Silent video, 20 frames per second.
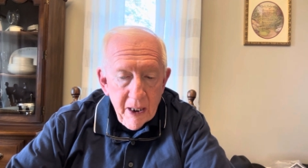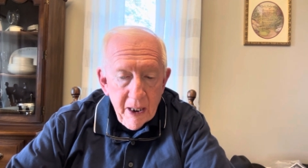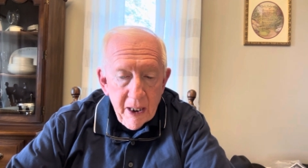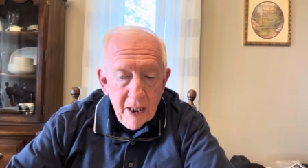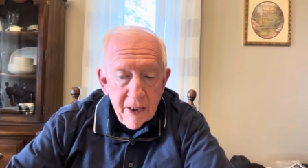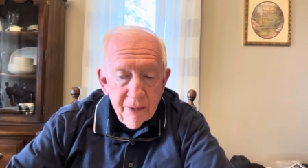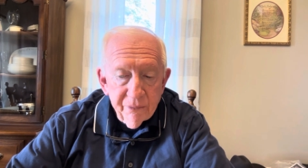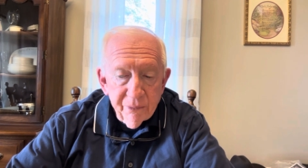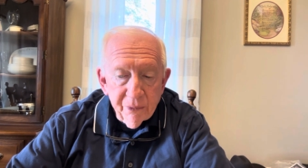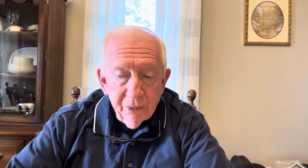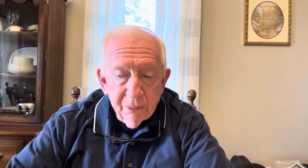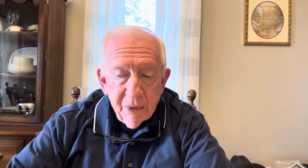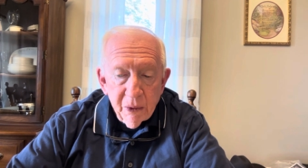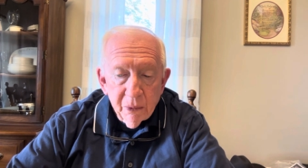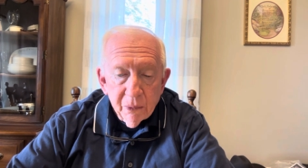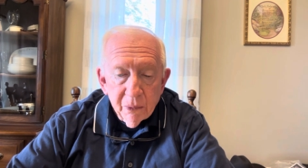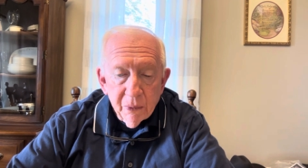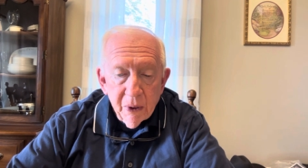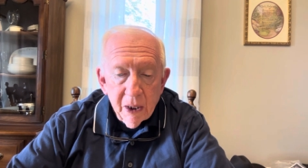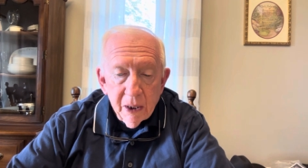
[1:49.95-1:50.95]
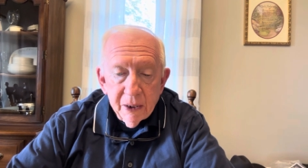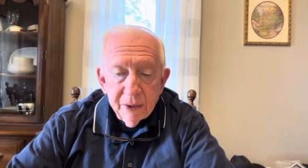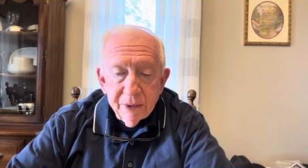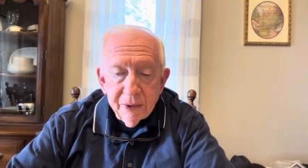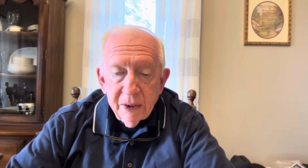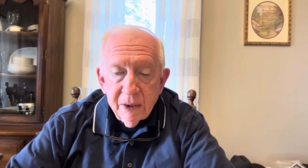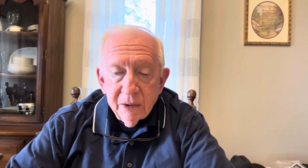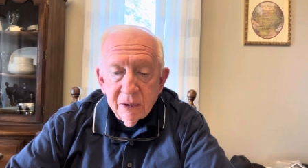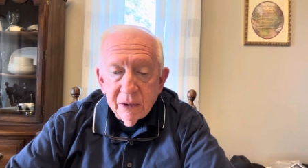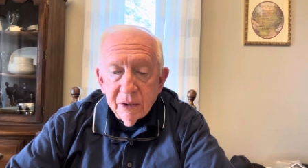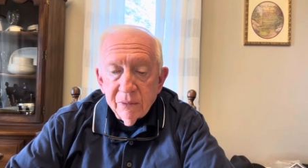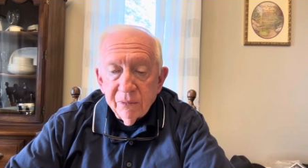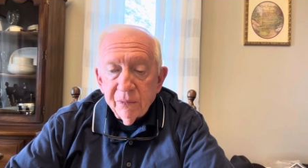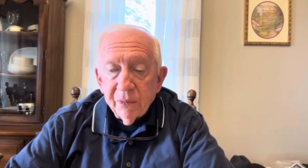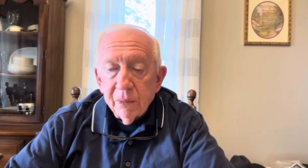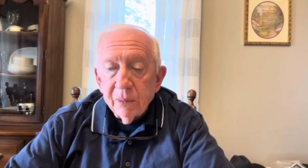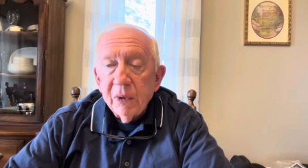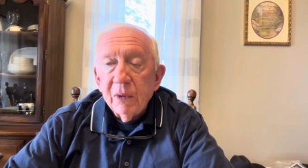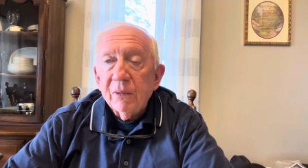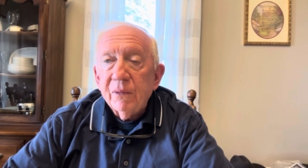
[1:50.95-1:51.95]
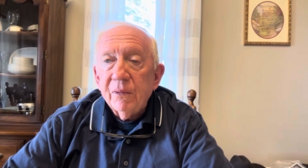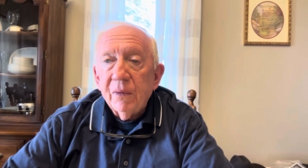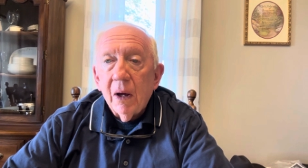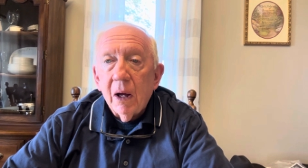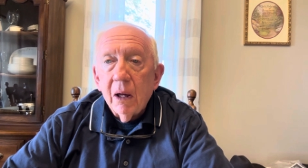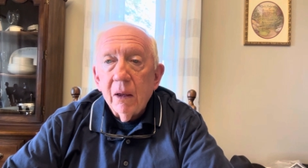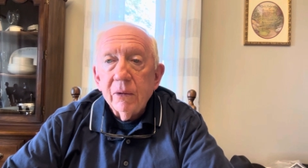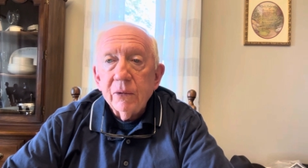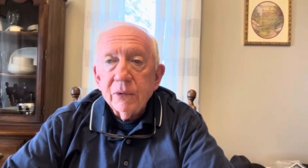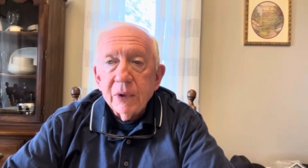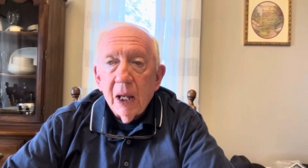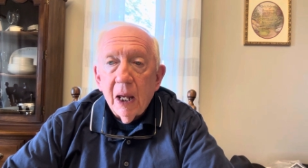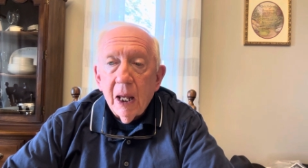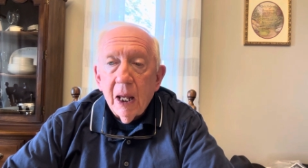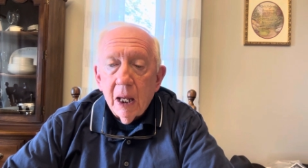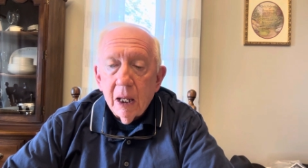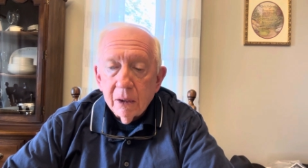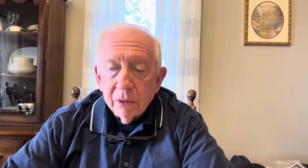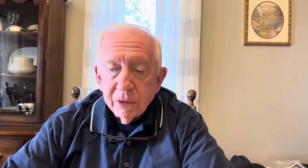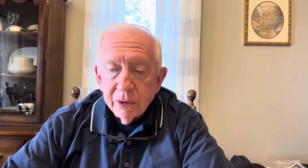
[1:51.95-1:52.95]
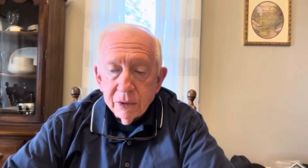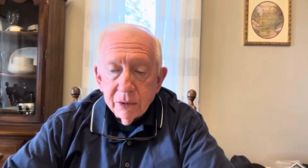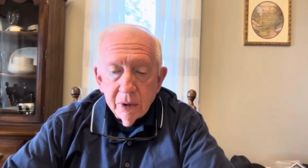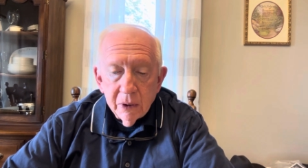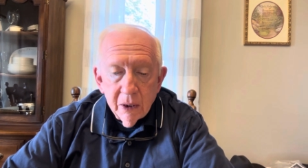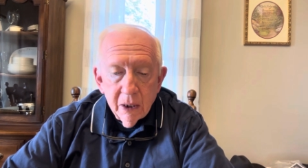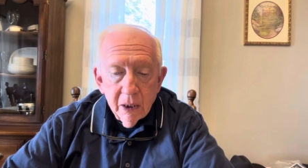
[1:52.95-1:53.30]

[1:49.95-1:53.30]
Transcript: and from your relatives and from your father's house